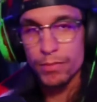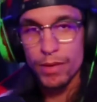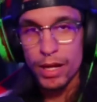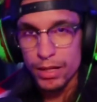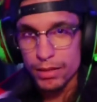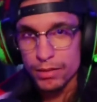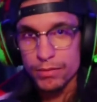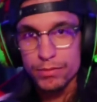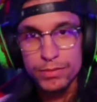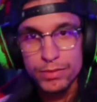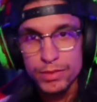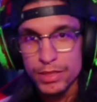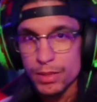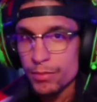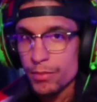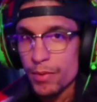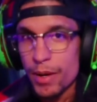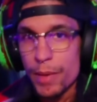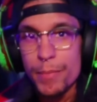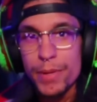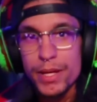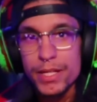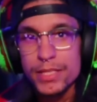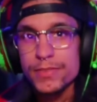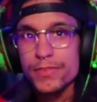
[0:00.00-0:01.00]
some of my
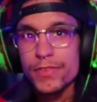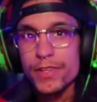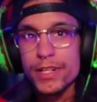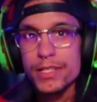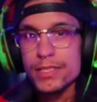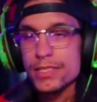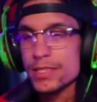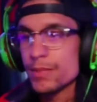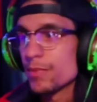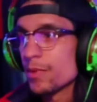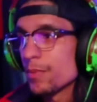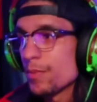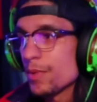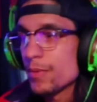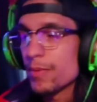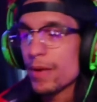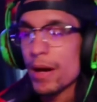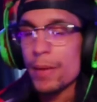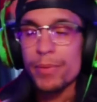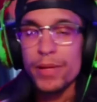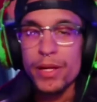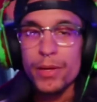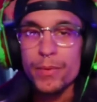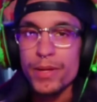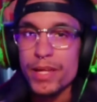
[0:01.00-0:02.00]
best friends, some of the people I
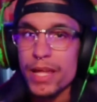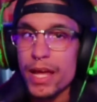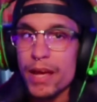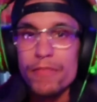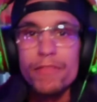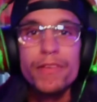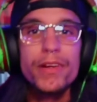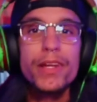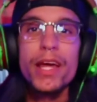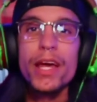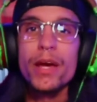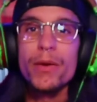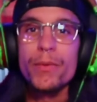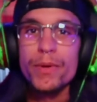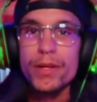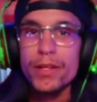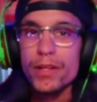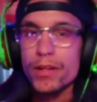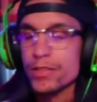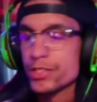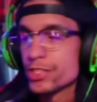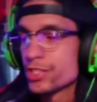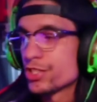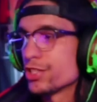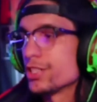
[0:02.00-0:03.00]
play with every day with
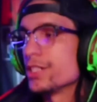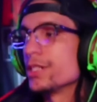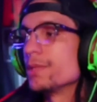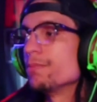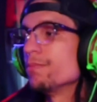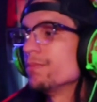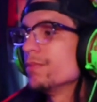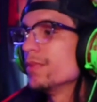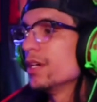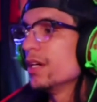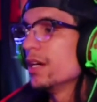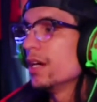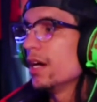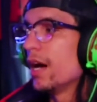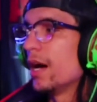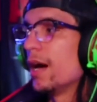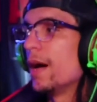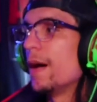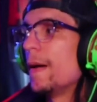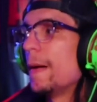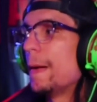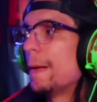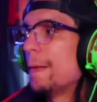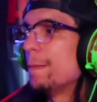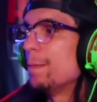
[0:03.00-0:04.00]
on stream.
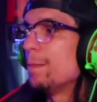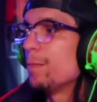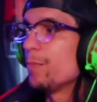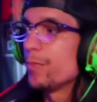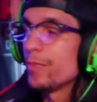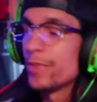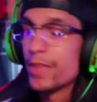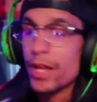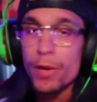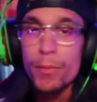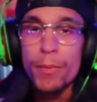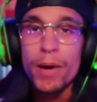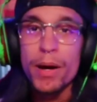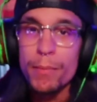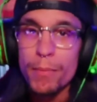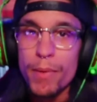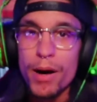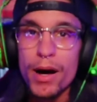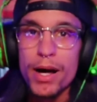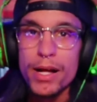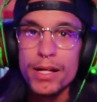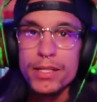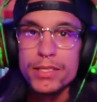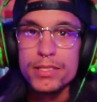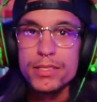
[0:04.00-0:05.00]
They're my
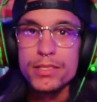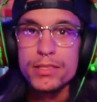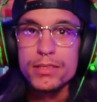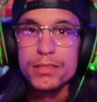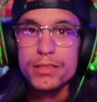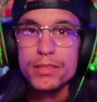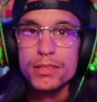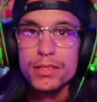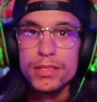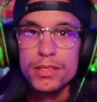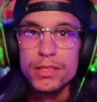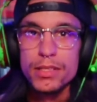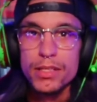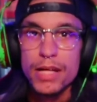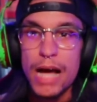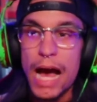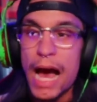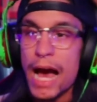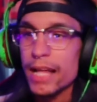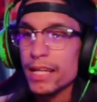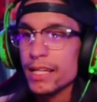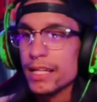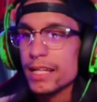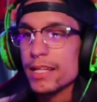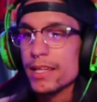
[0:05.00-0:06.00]
mods.
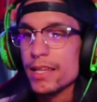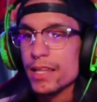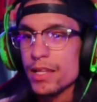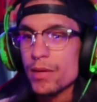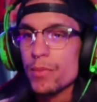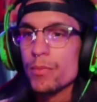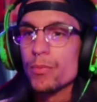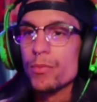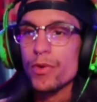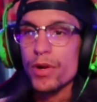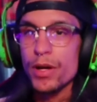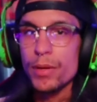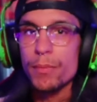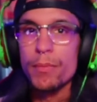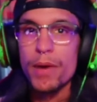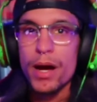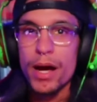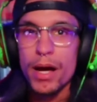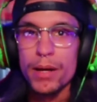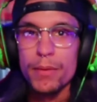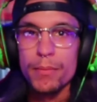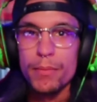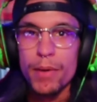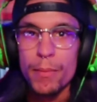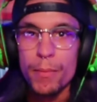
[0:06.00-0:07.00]
I let them run
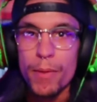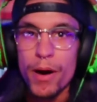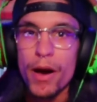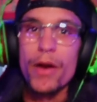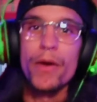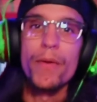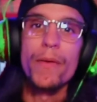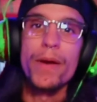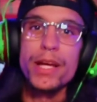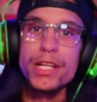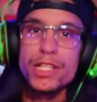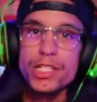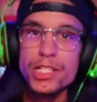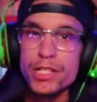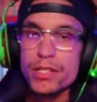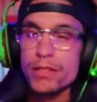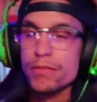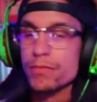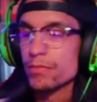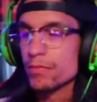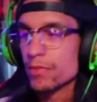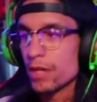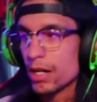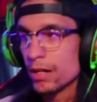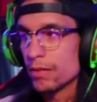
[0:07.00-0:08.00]
my moderation,
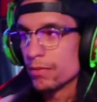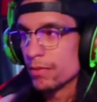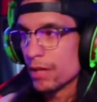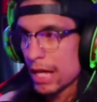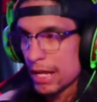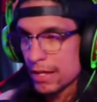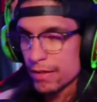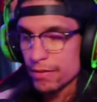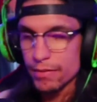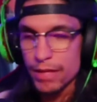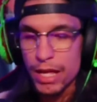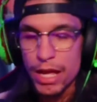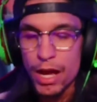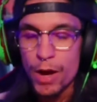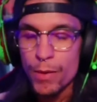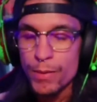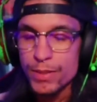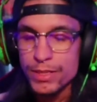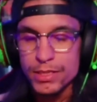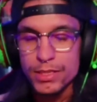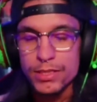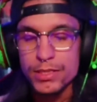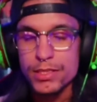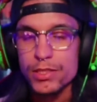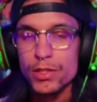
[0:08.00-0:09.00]
and they
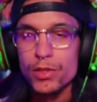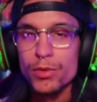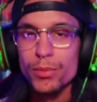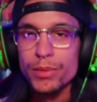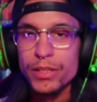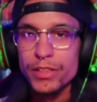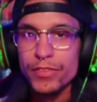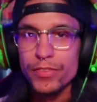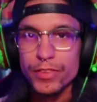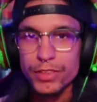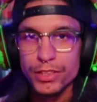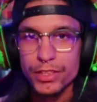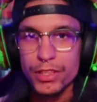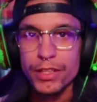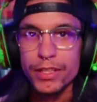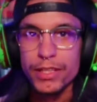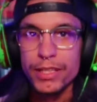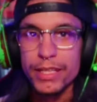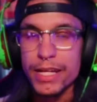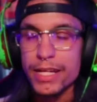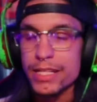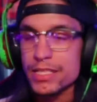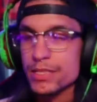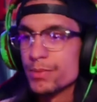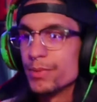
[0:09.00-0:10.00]
always consult me for certain
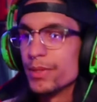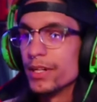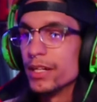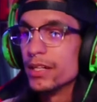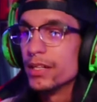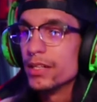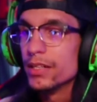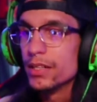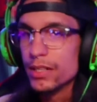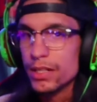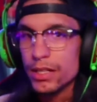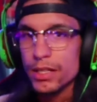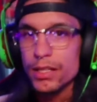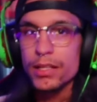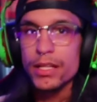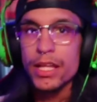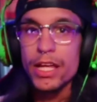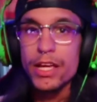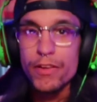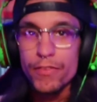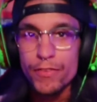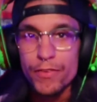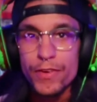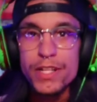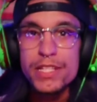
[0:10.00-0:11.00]
things, but let
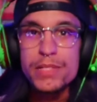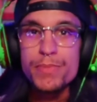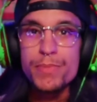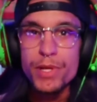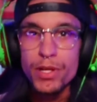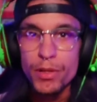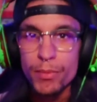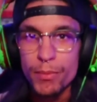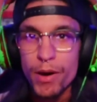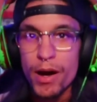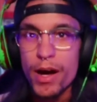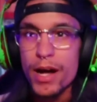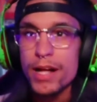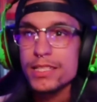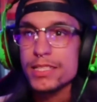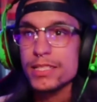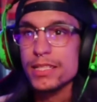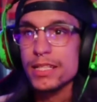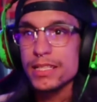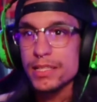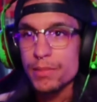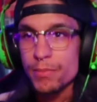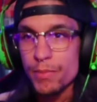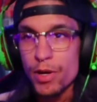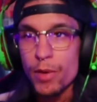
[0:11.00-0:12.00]
your friends be your mods.
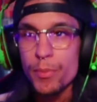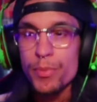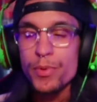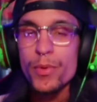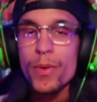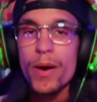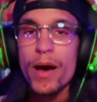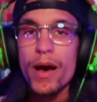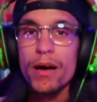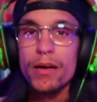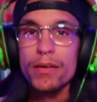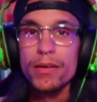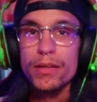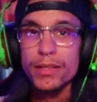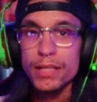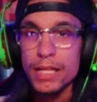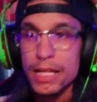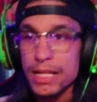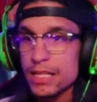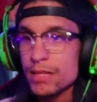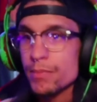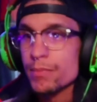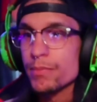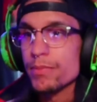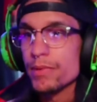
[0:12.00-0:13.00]
Let them help you out.
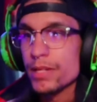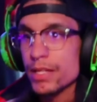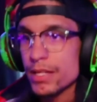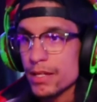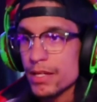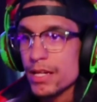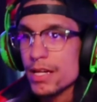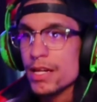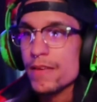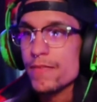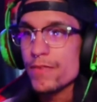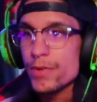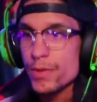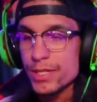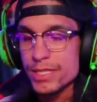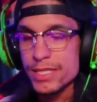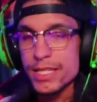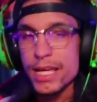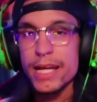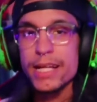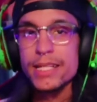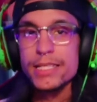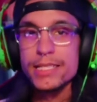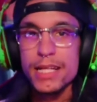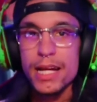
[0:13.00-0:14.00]
Let them give you a
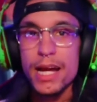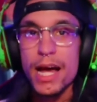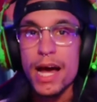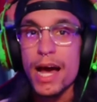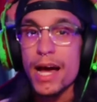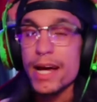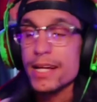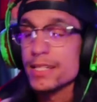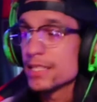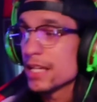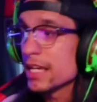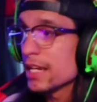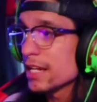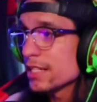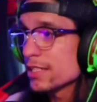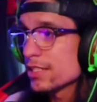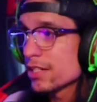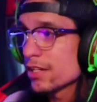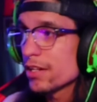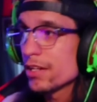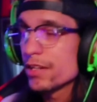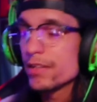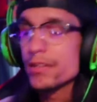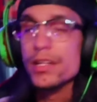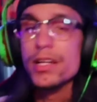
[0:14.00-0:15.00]
second set of eyes, and in
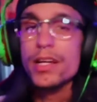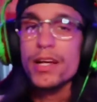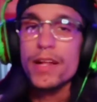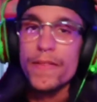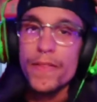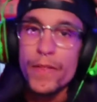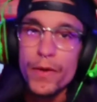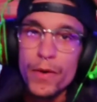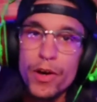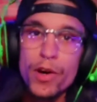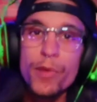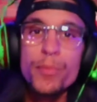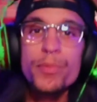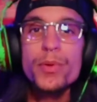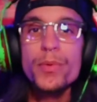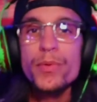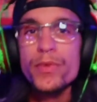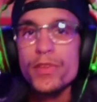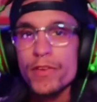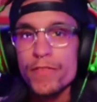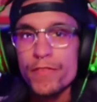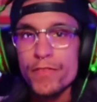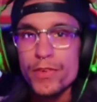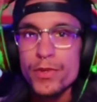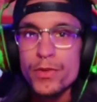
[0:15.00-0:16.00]
turn, they'll help you with
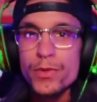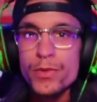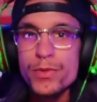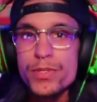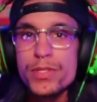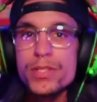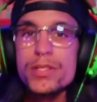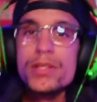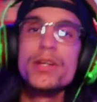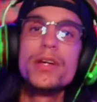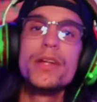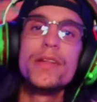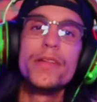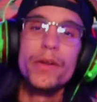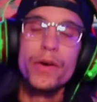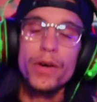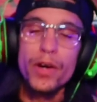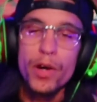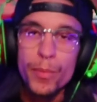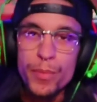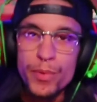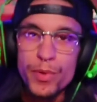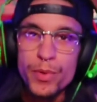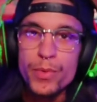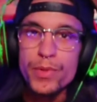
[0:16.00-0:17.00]
your views. They'll
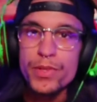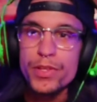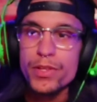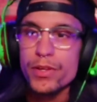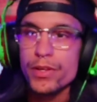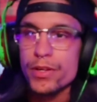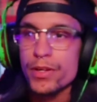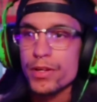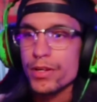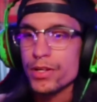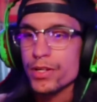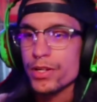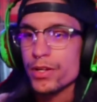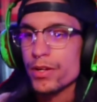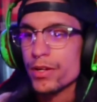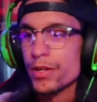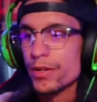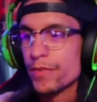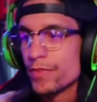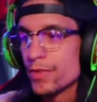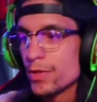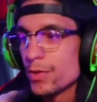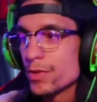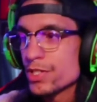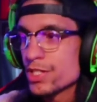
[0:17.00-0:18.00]
help you with your
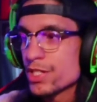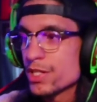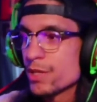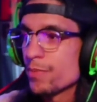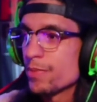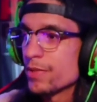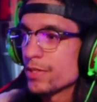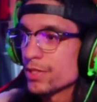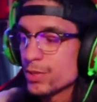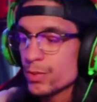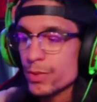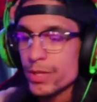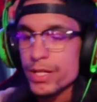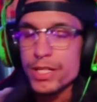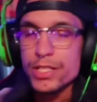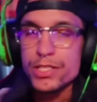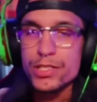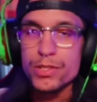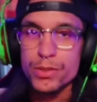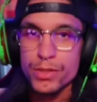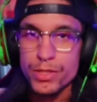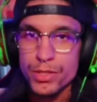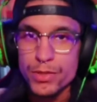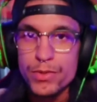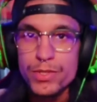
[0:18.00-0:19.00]
viewership in Twitch
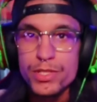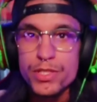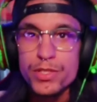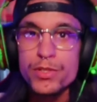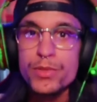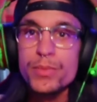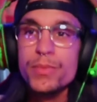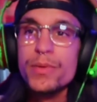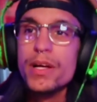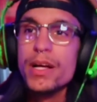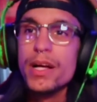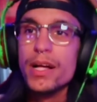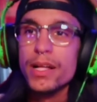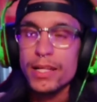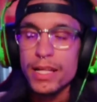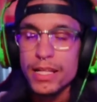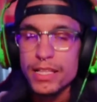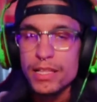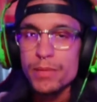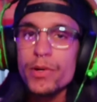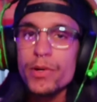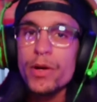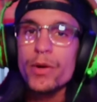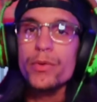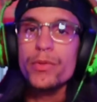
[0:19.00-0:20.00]
or YouTube. Let
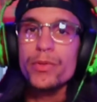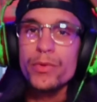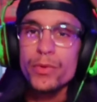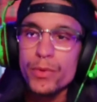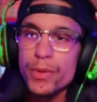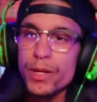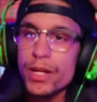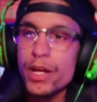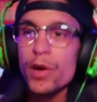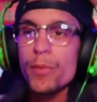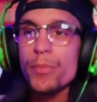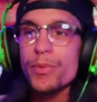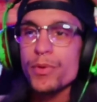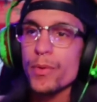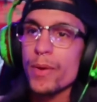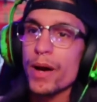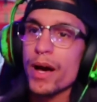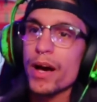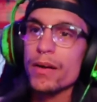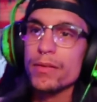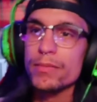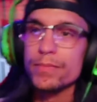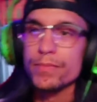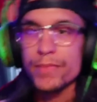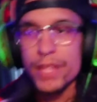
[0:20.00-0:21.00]
them through and help you
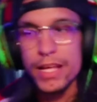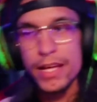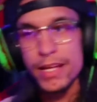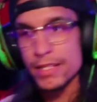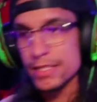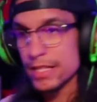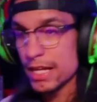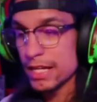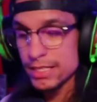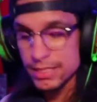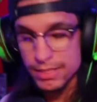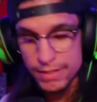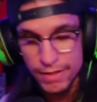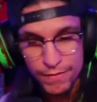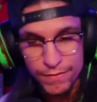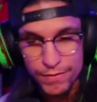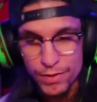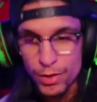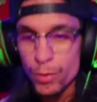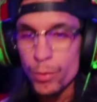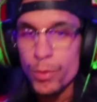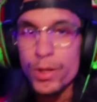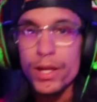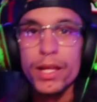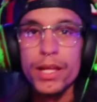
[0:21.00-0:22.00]
out as if
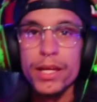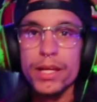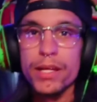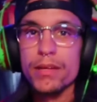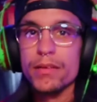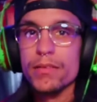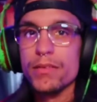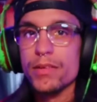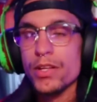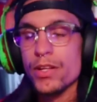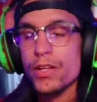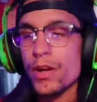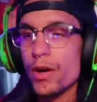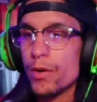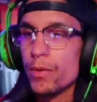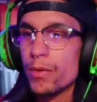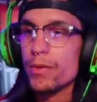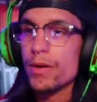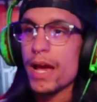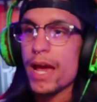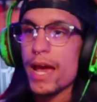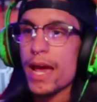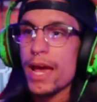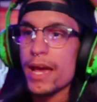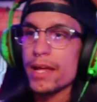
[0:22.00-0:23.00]
they're willing,
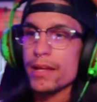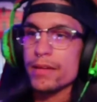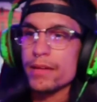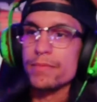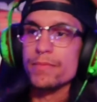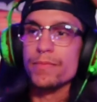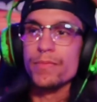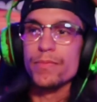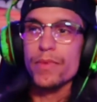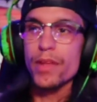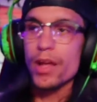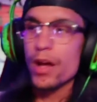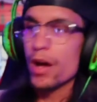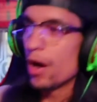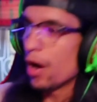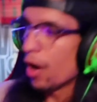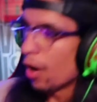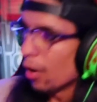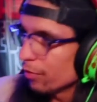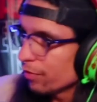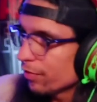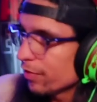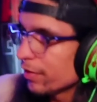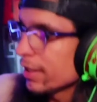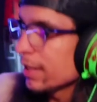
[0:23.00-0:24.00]
and
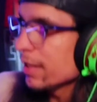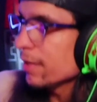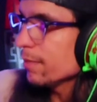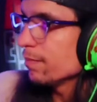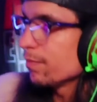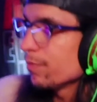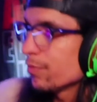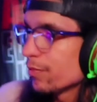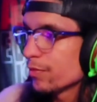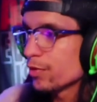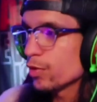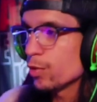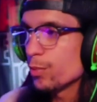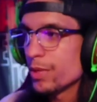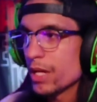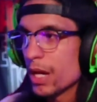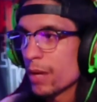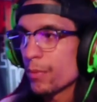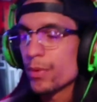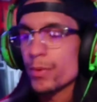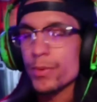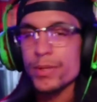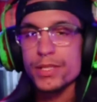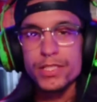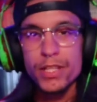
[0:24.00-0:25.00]
hopefully you'll be
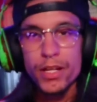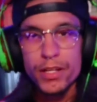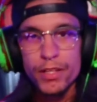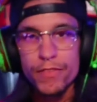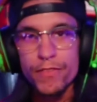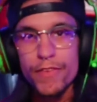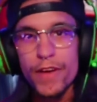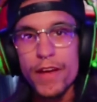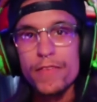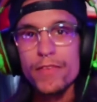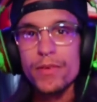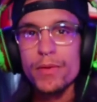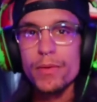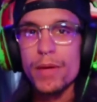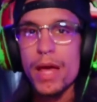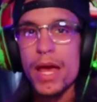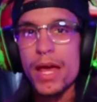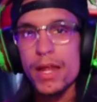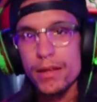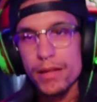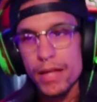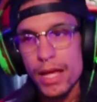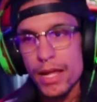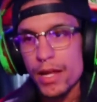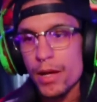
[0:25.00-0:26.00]
able to return the favor
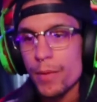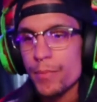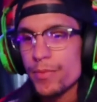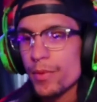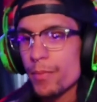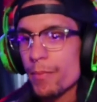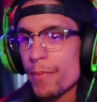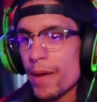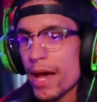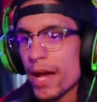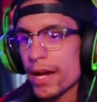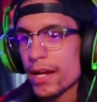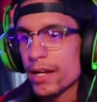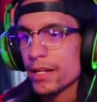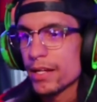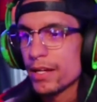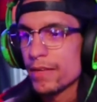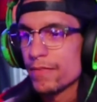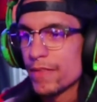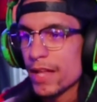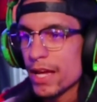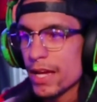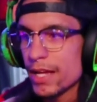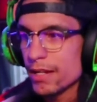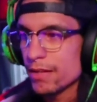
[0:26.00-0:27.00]
and help them back if
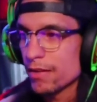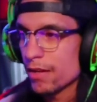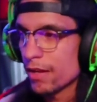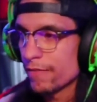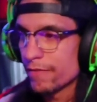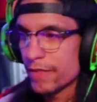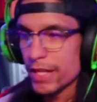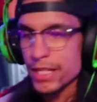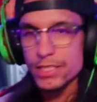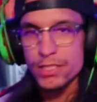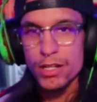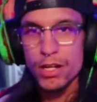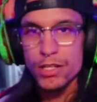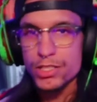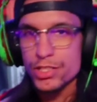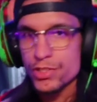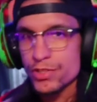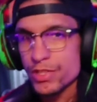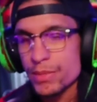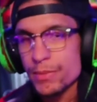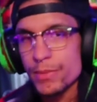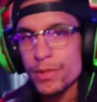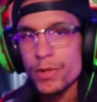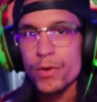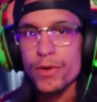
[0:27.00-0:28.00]
they start
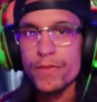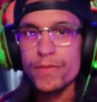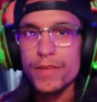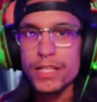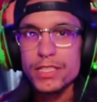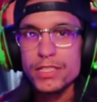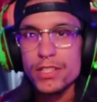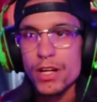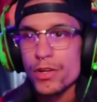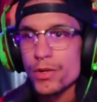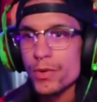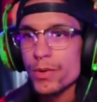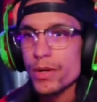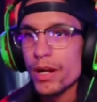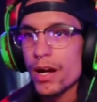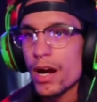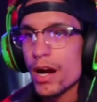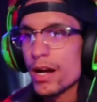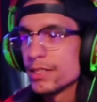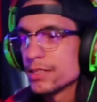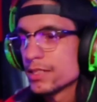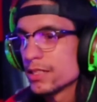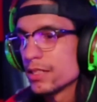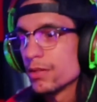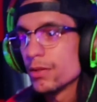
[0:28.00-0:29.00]
streaming or if they start doing
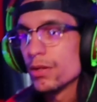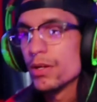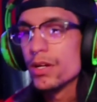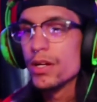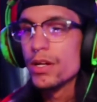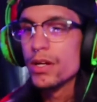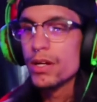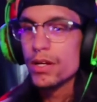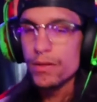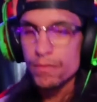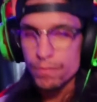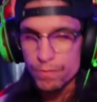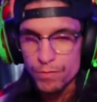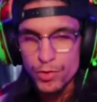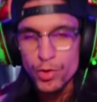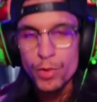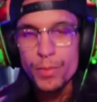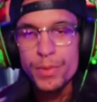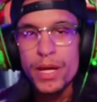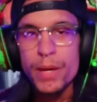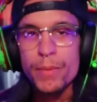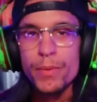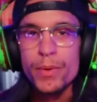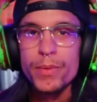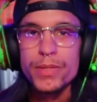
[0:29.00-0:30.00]
content. You'll
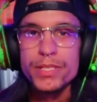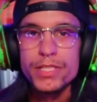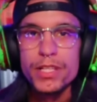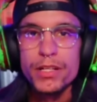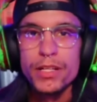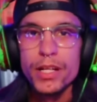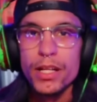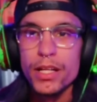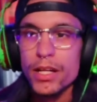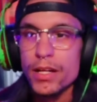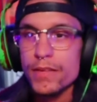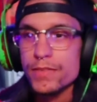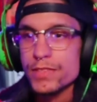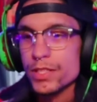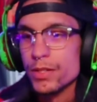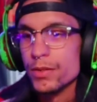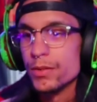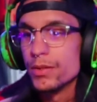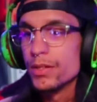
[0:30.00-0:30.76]
be able to return the love. So